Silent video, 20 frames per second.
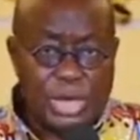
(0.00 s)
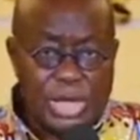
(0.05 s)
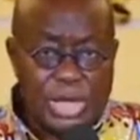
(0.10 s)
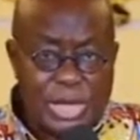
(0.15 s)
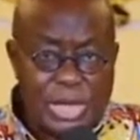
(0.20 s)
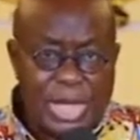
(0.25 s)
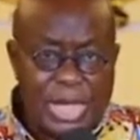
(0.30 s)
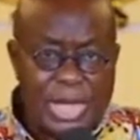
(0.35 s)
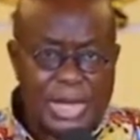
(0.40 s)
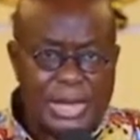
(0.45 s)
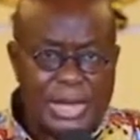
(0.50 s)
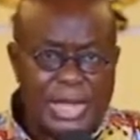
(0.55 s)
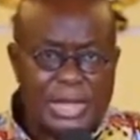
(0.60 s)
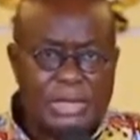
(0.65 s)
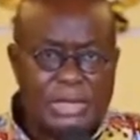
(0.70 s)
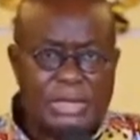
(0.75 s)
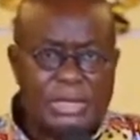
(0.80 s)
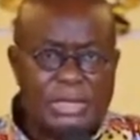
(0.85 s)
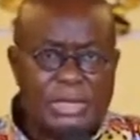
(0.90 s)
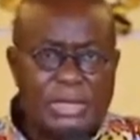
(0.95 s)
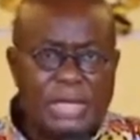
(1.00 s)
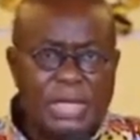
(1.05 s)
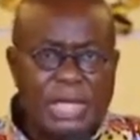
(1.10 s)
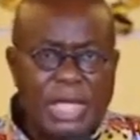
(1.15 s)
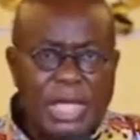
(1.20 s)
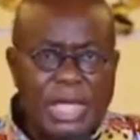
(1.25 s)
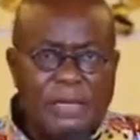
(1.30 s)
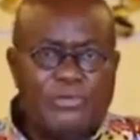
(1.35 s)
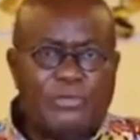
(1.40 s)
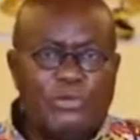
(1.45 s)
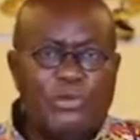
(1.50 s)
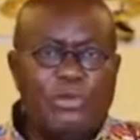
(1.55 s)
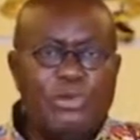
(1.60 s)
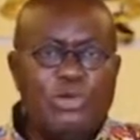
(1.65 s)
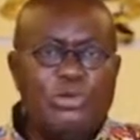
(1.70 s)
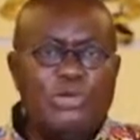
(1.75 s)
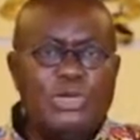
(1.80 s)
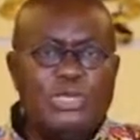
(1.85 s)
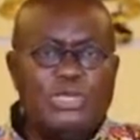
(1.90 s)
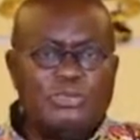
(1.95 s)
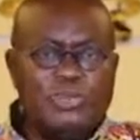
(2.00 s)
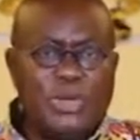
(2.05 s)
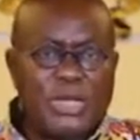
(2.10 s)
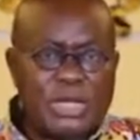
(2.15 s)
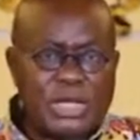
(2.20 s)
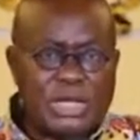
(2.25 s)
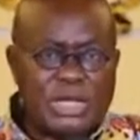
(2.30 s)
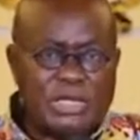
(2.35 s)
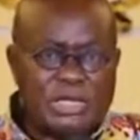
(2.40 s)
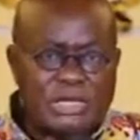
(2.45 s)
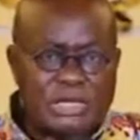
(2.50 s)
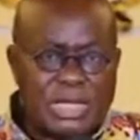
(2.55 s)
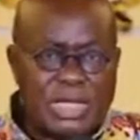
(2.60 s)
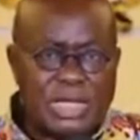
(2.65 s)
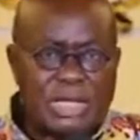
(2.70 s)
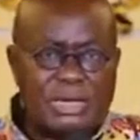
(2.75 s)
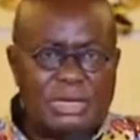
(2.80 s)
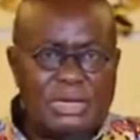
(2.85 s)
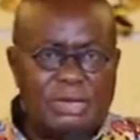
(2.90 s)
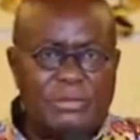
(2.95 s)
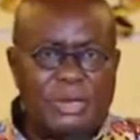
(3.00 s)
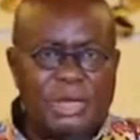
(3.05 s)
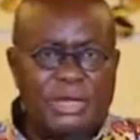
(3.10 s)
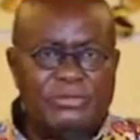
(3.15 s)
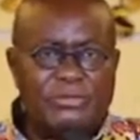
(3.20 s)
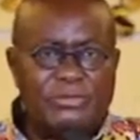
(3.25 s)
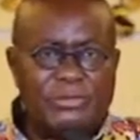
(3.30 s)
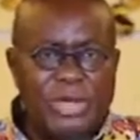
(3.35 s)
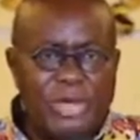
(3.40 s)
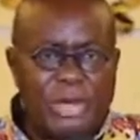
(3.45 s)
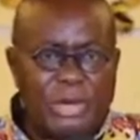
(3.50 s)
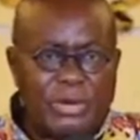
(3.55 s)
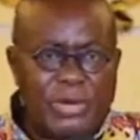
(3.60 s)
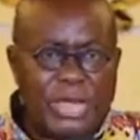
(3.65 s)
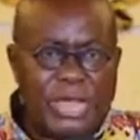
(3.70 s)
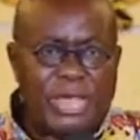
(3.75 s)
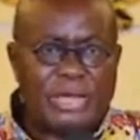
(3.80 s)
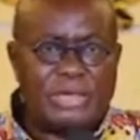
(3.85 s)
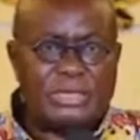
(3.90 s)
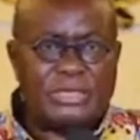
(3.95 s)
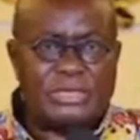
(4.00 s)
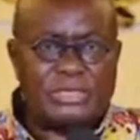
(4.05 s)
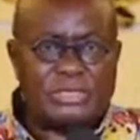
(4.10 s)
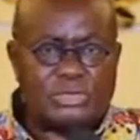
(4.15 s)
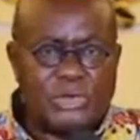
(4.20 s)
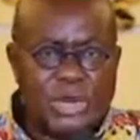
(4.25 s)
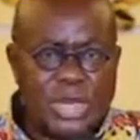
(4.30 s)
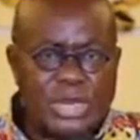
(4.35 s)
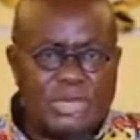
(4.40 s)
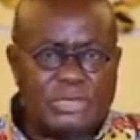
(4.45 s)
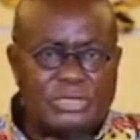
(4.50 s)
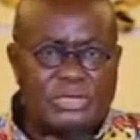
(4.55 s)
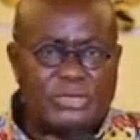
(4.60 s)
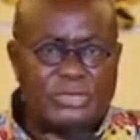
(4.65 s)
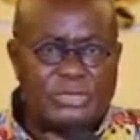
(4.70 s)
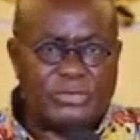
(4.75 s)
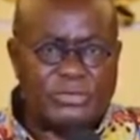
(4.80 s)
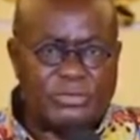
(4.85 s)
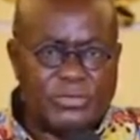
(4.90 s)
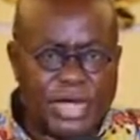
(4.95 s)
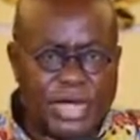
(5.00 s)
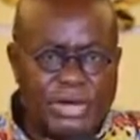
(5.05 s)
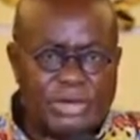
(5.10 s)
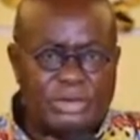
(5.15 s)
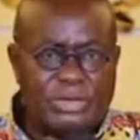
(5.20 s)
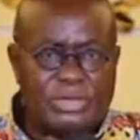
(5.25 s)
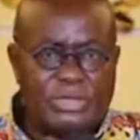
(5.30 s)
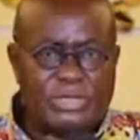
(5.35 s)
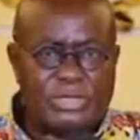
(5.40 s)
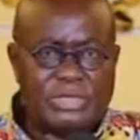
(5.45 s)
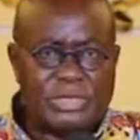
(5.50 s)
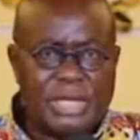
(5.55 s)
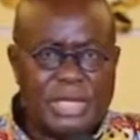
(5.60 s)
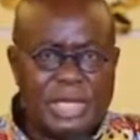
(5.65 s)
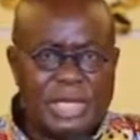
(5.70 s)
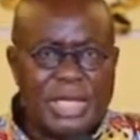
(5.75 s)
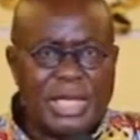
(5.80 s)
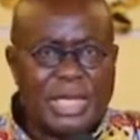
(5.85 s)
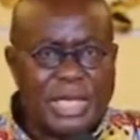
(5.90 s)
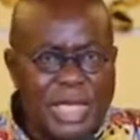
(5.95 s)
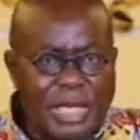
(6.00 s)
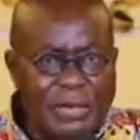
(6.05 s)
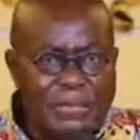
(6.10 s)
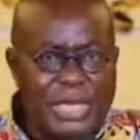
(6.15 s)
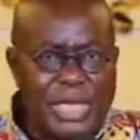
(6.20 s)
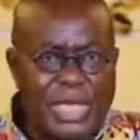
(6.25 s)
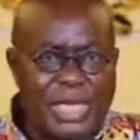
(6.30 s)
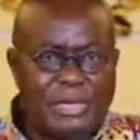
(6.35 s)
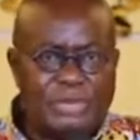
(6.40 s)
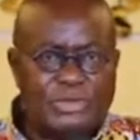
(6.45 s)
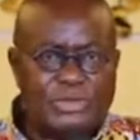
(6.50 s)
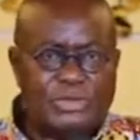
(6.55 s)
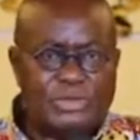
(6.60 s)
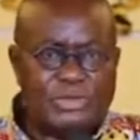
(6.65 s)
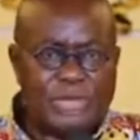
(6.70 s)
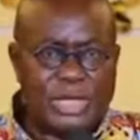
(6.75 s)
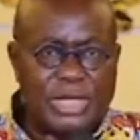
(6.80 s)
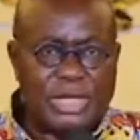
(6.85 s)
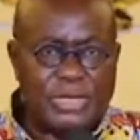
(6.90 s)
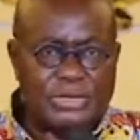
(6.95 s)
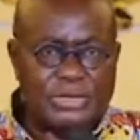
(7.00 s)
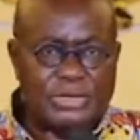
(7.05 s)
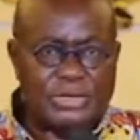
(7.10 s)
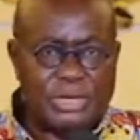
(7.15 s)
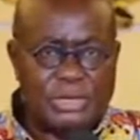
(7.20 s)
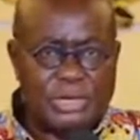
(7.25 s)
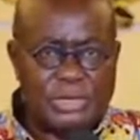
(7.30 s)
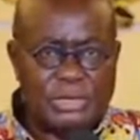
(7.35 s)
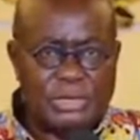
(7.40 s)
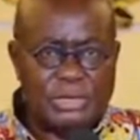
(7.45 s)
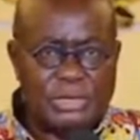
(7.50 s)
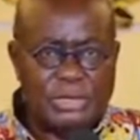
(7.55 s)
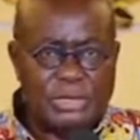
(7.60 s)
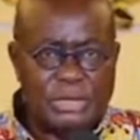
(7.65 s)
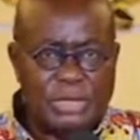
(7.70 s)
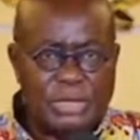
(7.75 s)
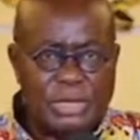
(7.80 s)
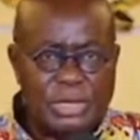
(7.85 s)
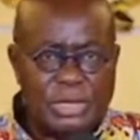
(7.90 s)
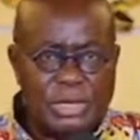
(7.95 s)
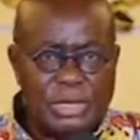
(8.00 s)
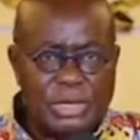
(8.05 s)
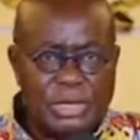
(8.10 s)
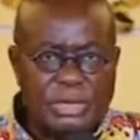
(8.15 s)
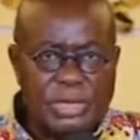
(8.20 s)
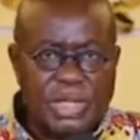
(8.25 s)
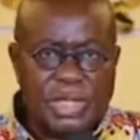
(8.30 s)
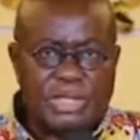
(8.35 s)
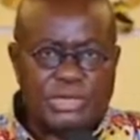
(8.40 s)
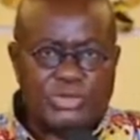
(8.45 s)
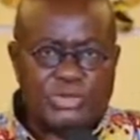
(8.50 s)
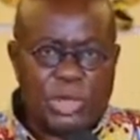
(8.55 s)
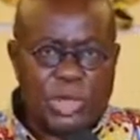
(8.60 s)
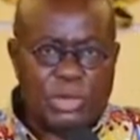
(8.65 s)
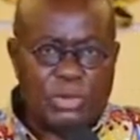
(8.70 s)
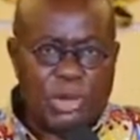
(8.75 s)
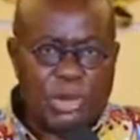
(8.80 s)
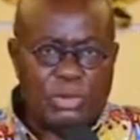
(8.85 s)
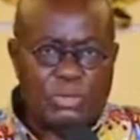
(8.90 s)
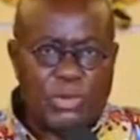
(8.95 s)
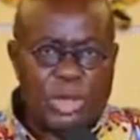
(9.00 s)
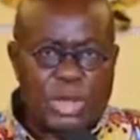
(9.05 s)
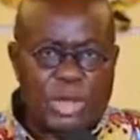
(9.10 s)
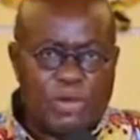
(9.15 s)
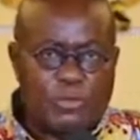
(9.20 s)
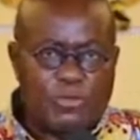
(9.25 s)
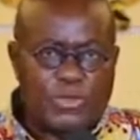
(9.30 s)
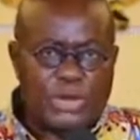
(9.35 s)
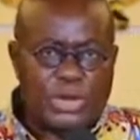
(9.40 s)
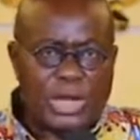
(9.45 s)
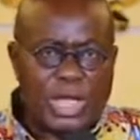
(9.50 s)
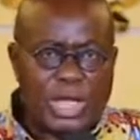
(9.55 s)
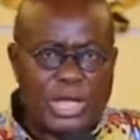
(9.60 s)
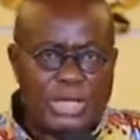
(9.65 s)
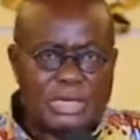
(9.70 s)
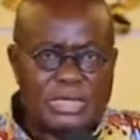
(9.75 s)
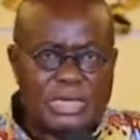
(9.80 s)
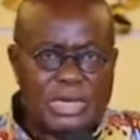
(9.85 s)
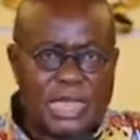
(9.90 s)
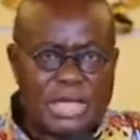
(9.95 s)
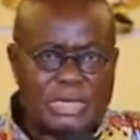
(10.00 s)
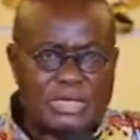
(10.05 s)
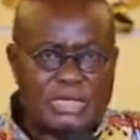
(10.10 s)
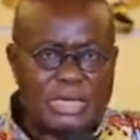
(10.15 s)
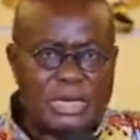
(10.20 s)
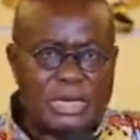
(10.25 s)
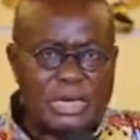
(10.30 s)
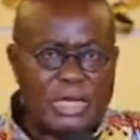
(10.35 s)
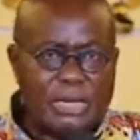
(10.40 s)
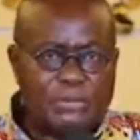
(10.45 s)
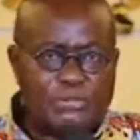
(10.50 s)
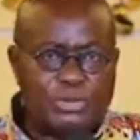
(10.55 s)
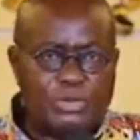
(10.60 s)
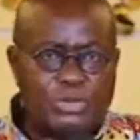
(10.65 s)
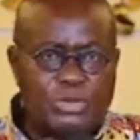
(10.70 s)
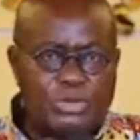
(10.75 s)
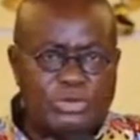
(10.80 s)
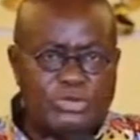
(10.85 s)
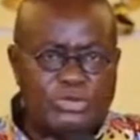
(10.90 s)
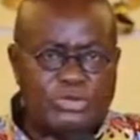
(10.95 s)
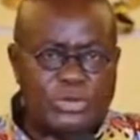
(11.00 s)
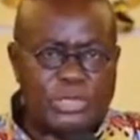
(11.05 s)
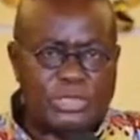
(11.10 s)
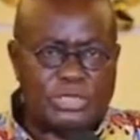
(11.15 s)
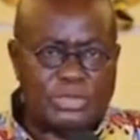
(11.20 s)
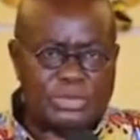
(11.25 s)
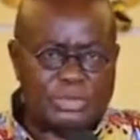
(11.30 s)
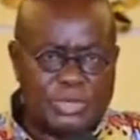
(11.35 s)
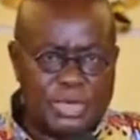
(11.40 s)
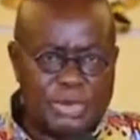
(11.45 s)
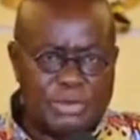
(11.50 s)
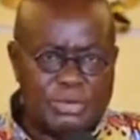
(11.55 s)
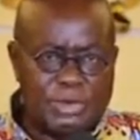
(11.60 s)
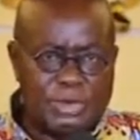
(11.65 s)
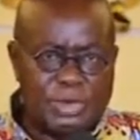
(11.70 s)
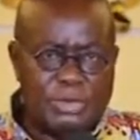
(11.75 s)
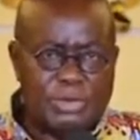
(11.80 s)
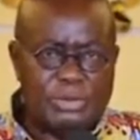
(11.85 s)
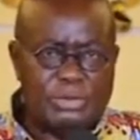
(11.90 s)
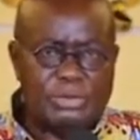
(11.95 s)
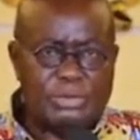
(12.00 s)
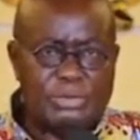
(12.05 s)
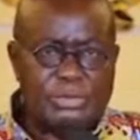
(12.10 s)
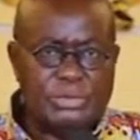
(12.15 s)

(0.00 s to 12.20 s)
We in Ghana have always been concerned about variant strains of the virus coming into the country. That is why when we opened our international airport on 1st September,